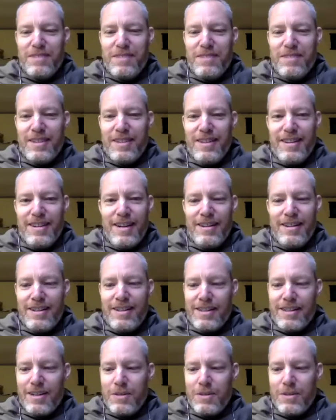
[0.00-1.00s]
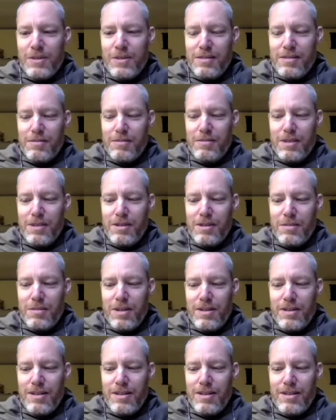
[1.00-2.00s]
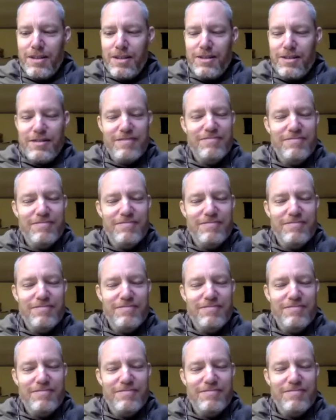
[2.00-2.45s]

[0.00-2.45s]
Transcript: yeah, I like that one as a meditation.